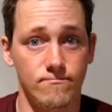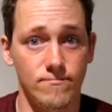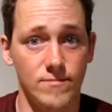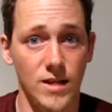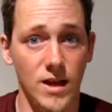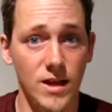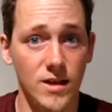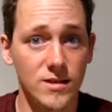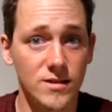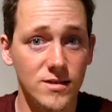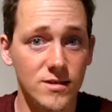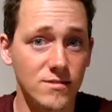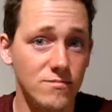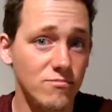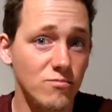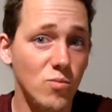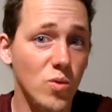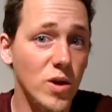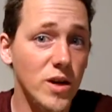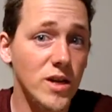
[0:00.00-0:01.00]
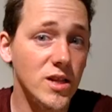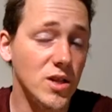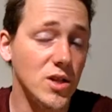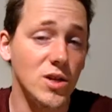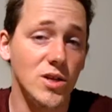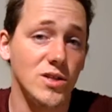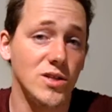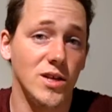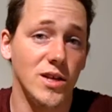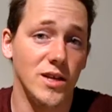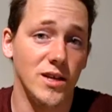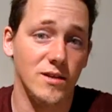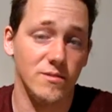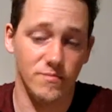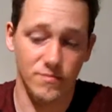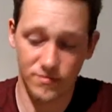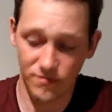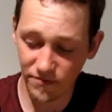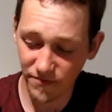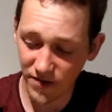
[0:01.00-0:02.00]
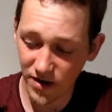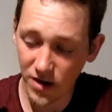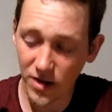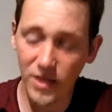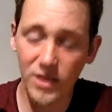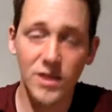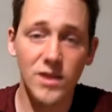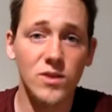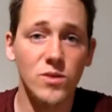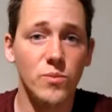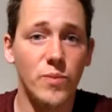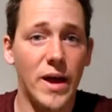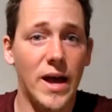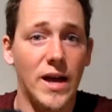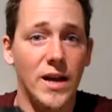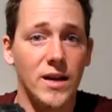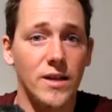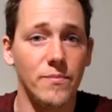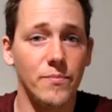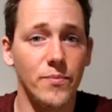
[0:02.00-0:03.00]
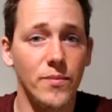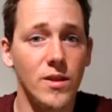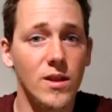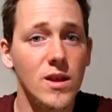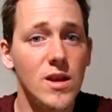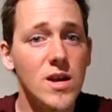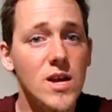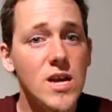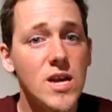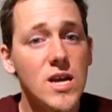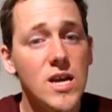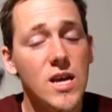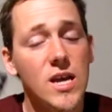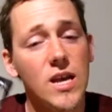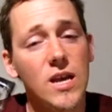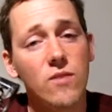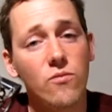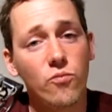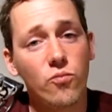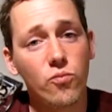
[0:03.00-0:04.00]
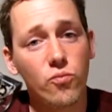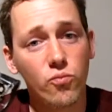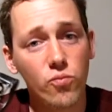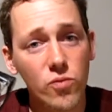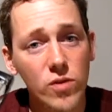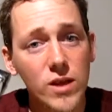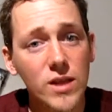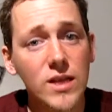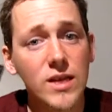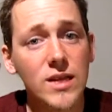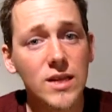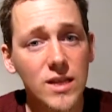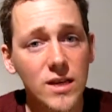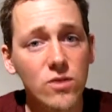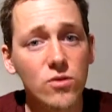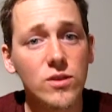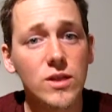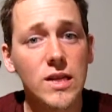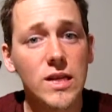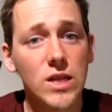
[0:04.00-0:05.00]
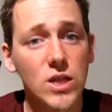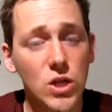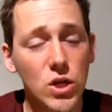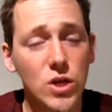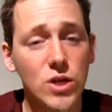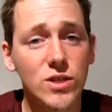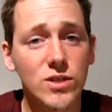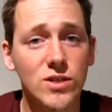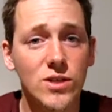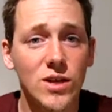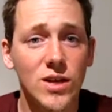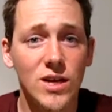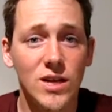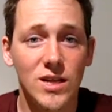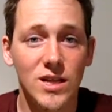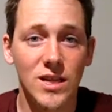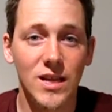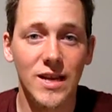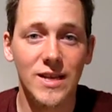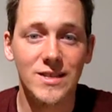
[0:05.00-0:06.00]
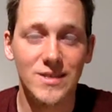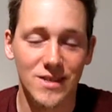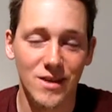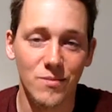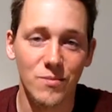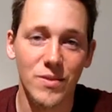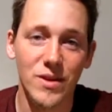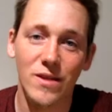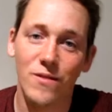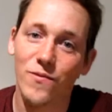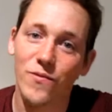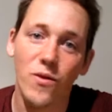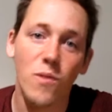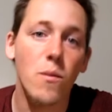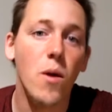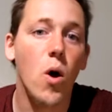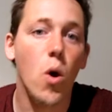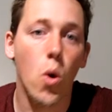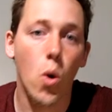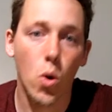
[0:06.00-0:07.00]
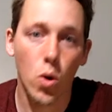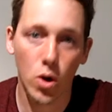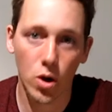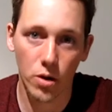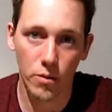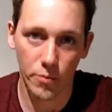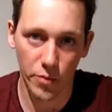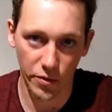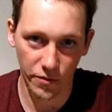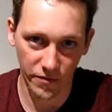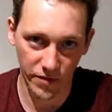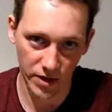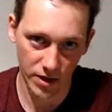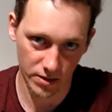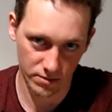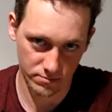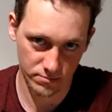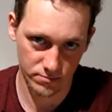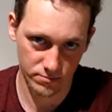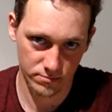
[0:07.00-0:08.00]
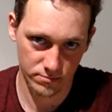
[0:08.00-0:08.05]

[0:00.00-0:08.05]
That's what it looks like. Very little padding. It really literally looks like something from a horror movie.